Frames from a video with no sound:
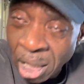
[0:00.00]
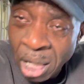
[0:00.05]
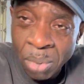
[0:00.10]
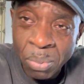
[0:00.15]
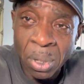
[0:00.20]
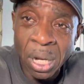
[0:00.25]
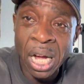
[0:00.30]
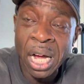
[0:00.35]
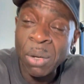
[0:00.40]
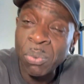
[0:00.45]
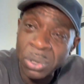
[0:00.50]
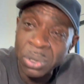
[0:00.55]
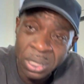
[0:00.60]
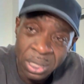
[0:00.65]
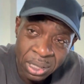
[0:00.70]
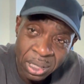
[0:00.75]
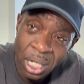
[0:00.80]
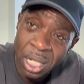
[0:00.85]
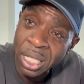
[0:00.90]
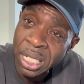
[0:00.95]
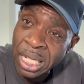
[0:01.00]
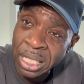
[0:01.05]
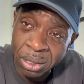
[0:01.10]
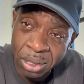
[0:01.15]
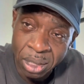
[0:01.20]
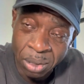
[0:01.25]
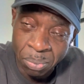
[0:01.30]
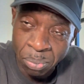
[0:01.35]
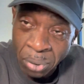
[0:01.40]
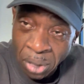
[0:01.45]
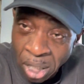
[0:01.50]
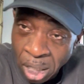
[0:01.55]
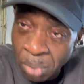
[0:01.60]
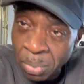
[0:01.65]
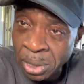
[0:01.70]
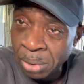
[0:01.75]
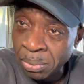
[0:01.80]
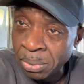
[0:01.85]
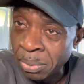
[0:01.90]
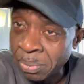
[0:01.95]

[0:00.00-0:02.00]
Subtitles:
But I wouldn't start going out to Birmingham and